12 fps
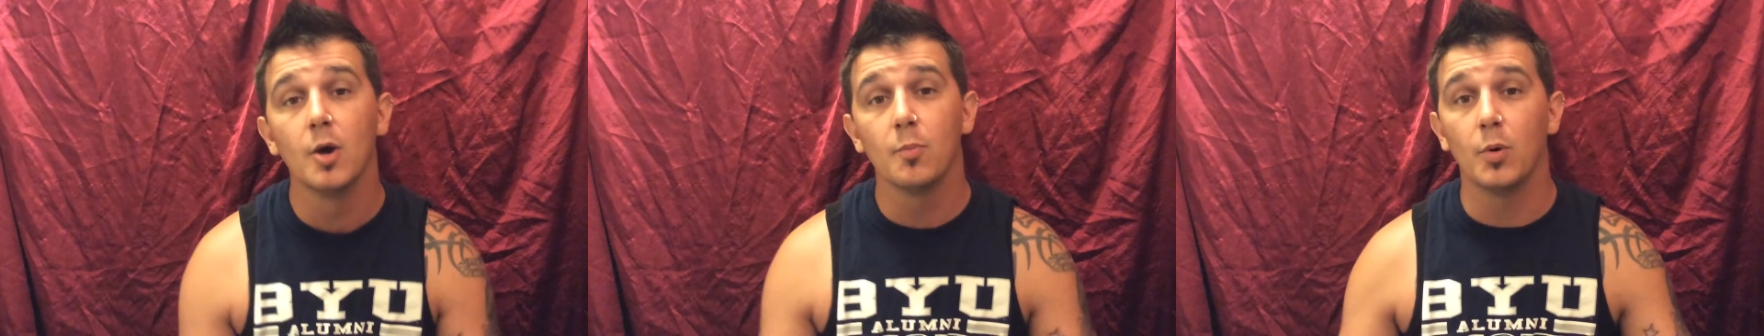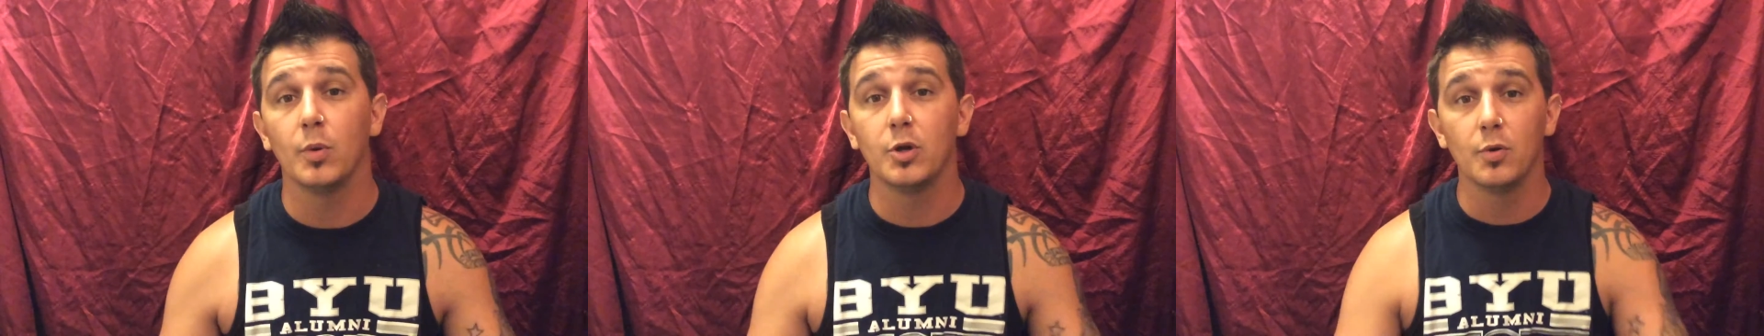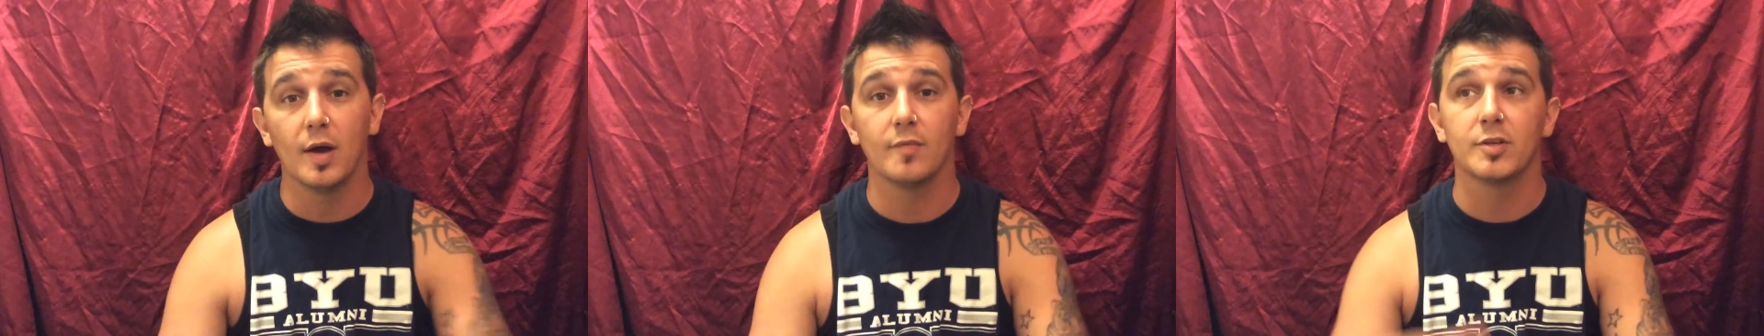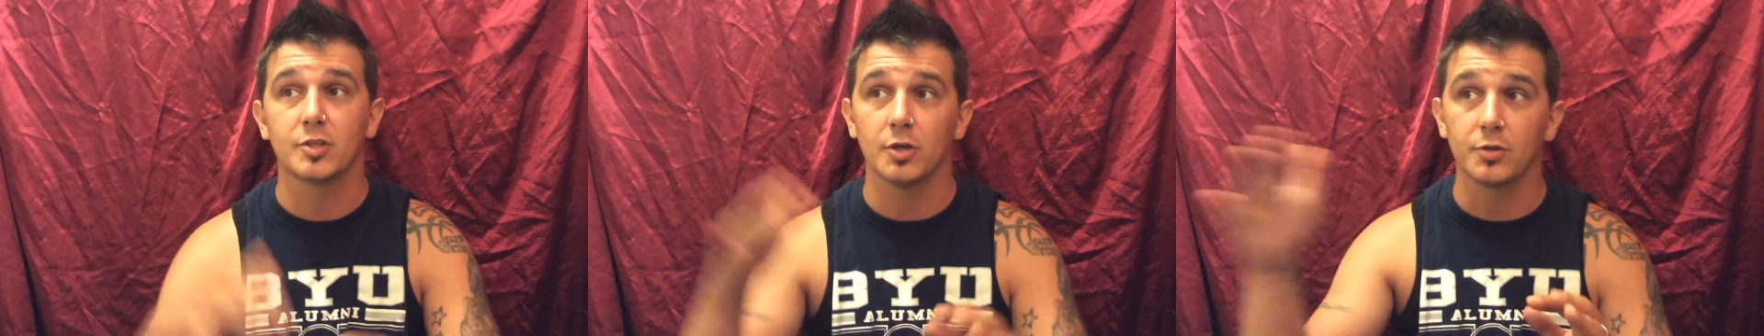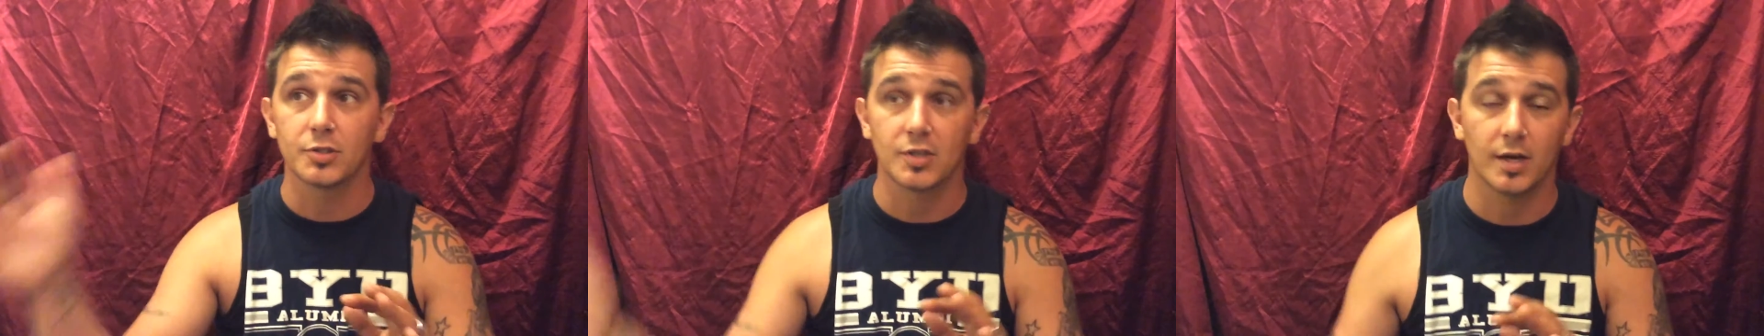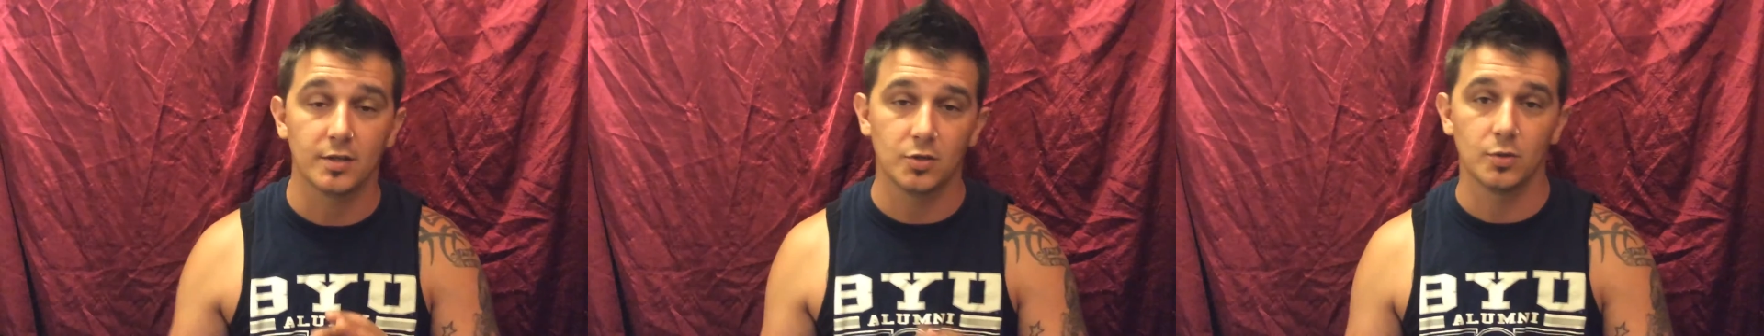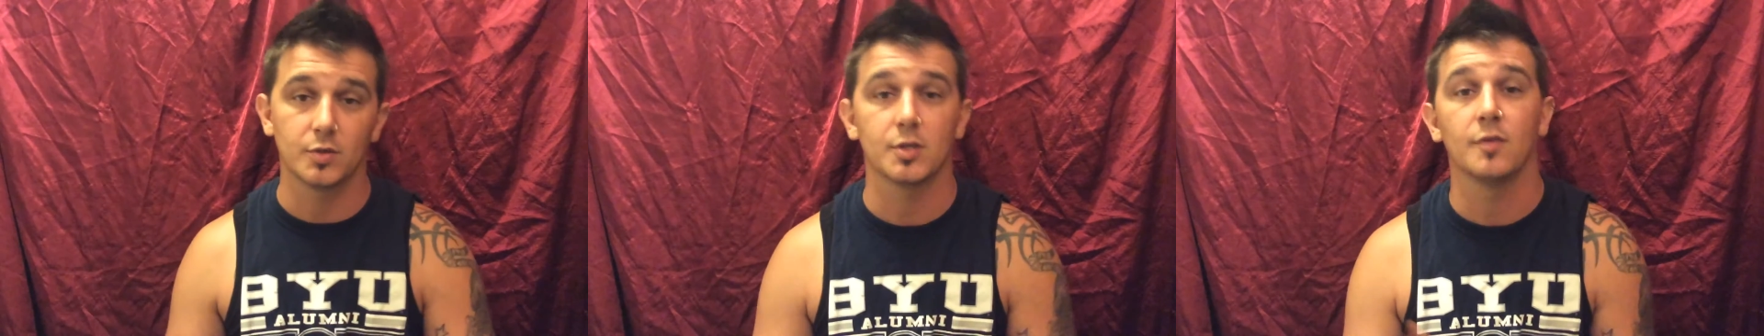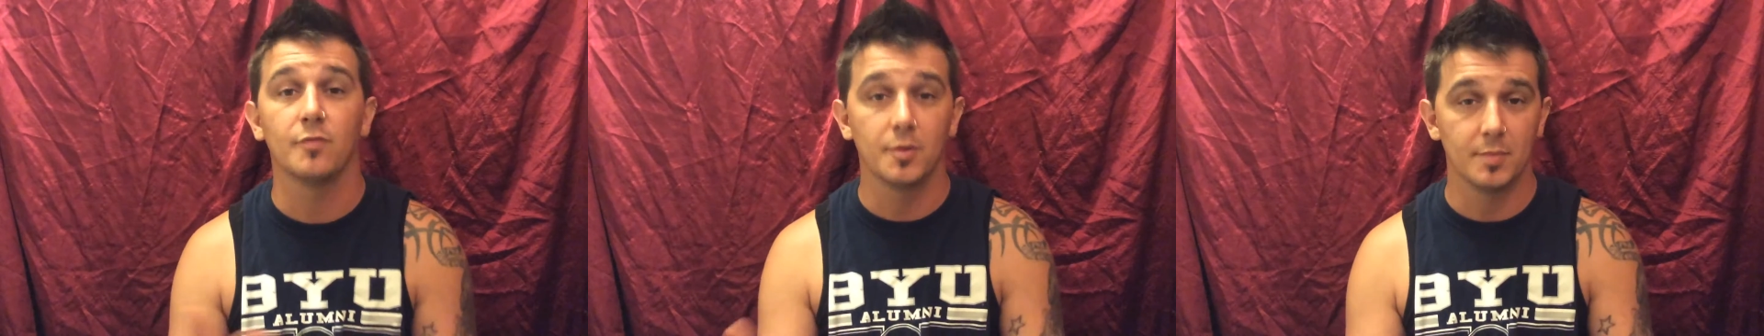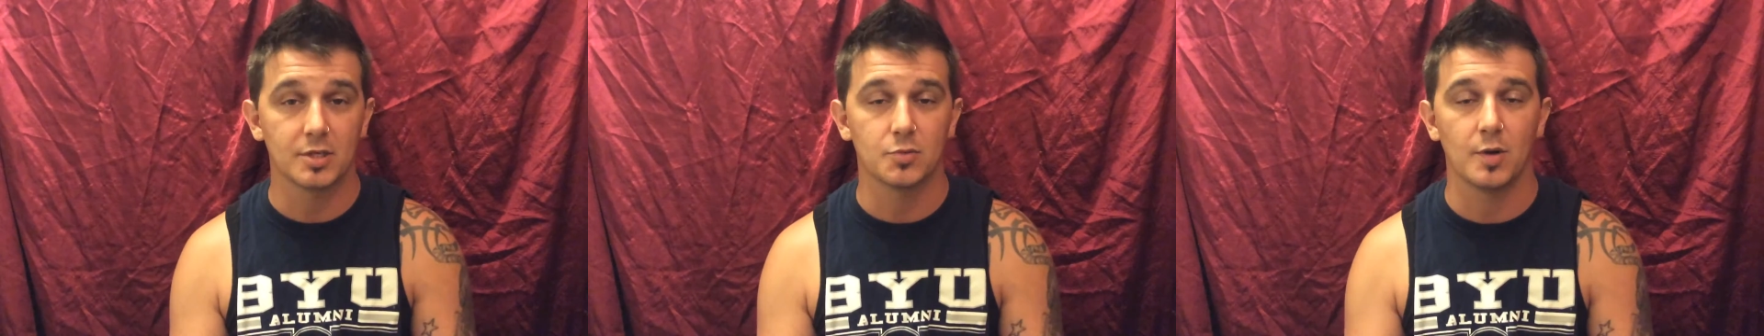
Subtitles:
But we do have this other side to us of the mixed